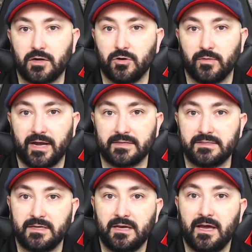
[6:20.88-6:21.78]

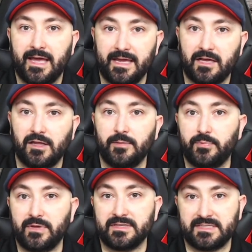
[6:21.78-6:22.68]
correct. A
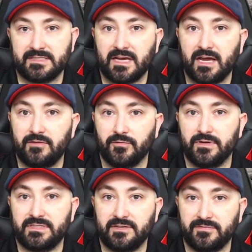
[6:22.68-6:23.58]
clip is designed for
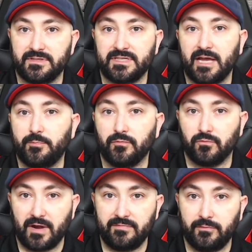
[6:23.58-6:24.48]
a different type of
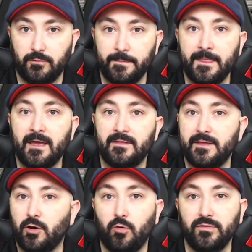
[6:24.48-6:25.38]
rifle.
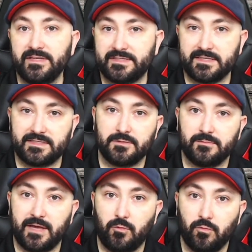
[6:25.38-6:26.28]
The only system
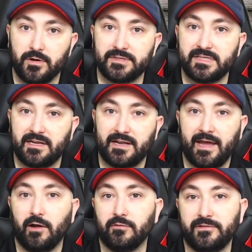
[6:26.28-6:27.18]
that works in an
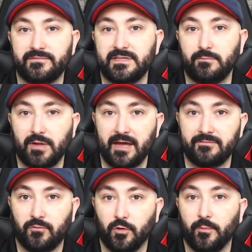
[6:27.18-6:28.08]
AR-15
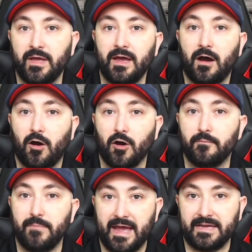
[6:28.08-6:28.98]
platform are
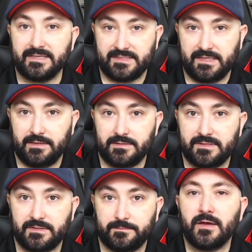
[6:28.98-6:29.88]

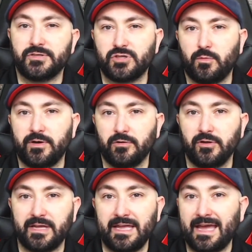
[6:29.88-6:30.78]
magazines. So when you're
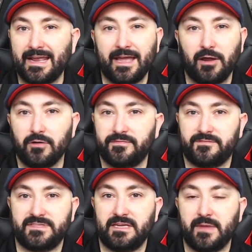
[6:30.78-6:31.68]
looking at
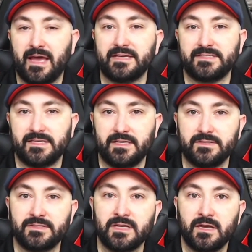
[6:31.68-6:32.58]
AR-15
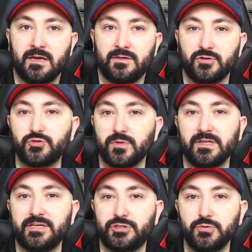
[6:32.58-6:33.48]
magazines, there's really two